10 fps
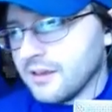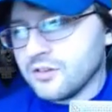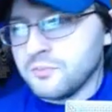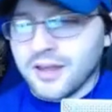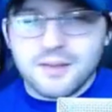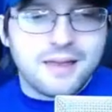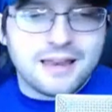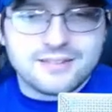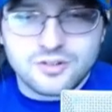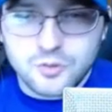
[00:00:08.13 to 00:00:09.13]
It's been a
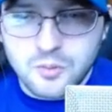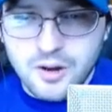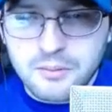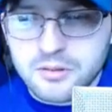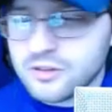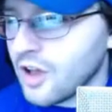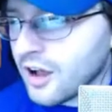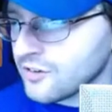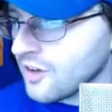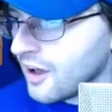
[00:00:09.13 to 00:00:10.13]
minute since we were able to
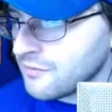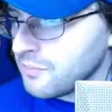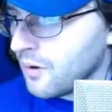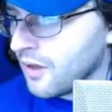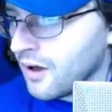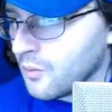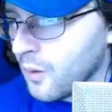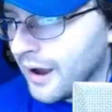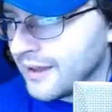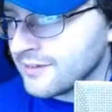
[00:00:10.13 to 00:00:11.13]
talk softball on
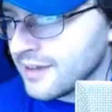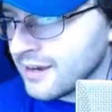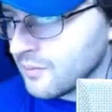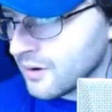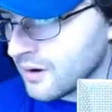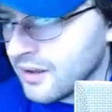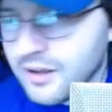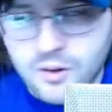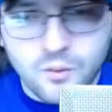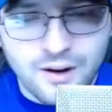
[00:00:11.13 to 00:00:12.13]
YSN, and we're
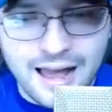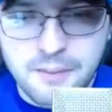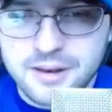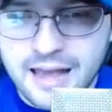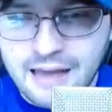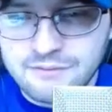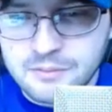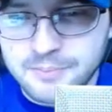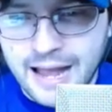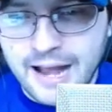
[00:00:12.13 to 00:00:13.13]
we're happy to have
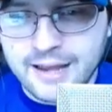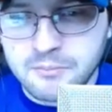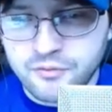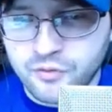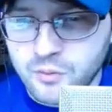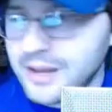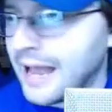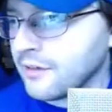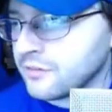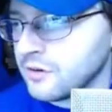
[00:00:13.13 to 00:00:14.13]
you back. And before we
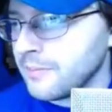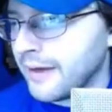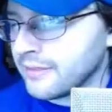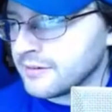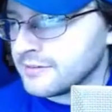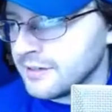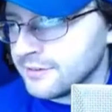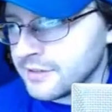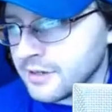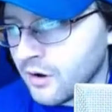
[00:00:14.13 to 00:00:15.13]
ask you about this
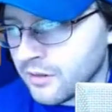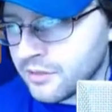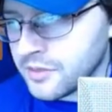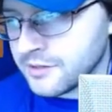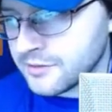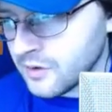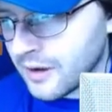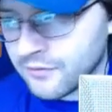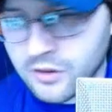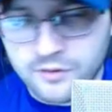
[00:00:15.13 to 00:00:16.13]
season and all the things that you
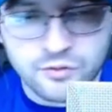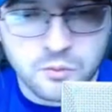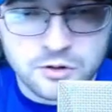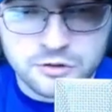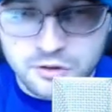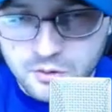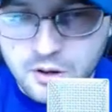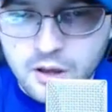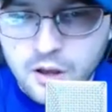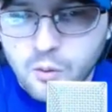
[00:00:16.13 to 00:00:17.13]
have to look forward to,
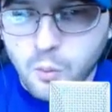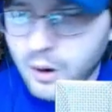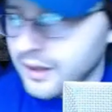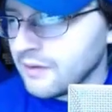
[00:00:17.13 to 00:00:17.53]
want to